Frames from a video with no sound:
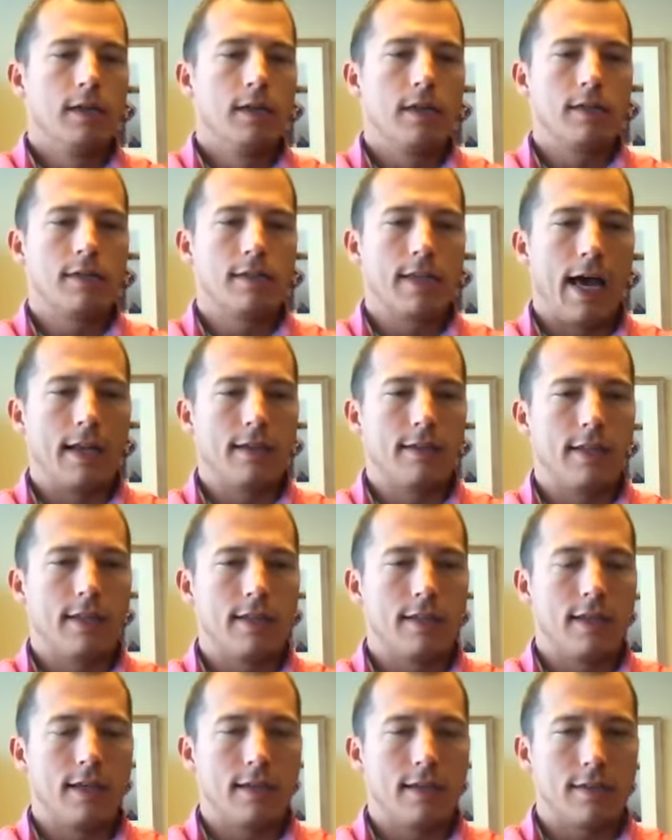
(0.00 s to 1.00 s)
decides
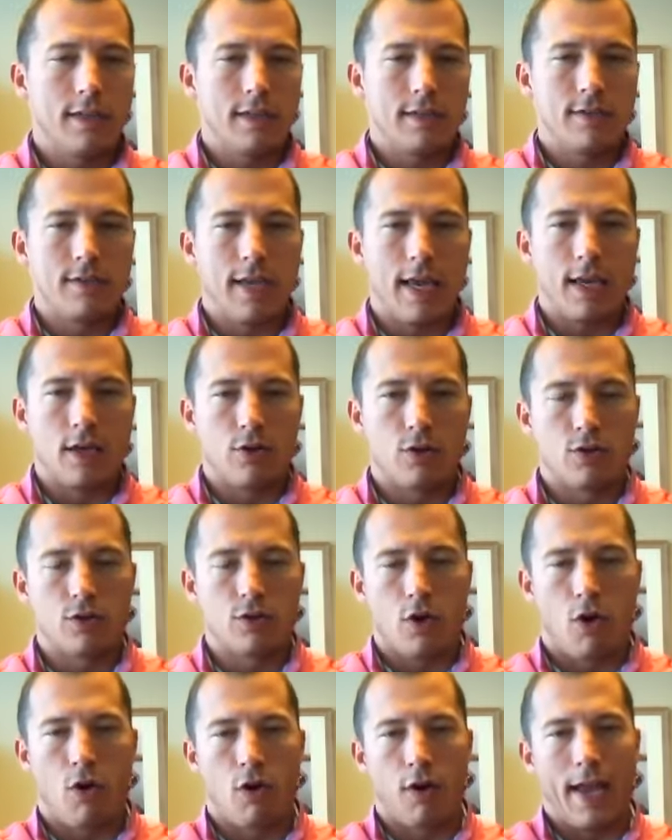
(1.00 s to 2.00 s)
that Tennessee
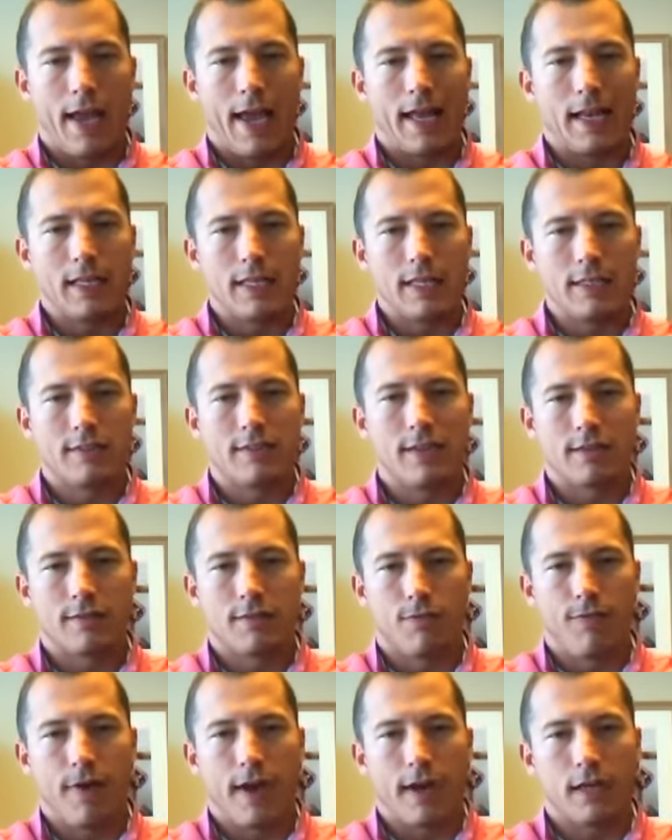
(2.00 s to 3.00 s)
standards aren't at least
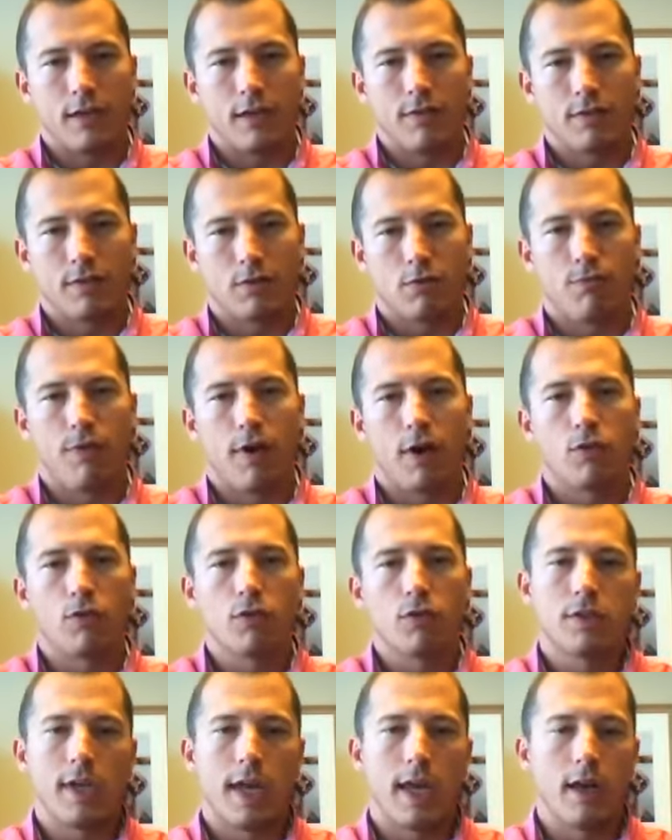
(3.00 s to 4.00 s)
as effective as the
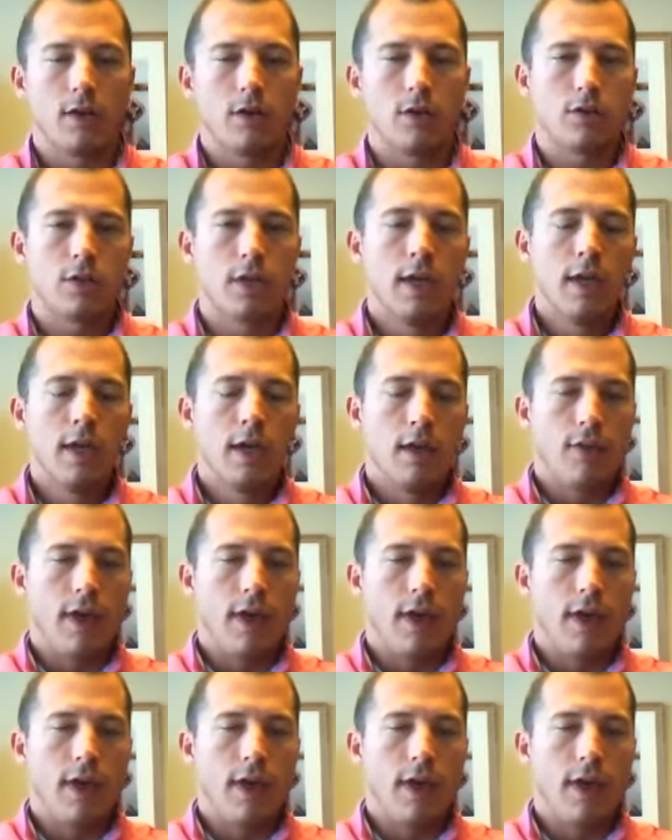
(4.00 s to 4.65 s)
federal standards,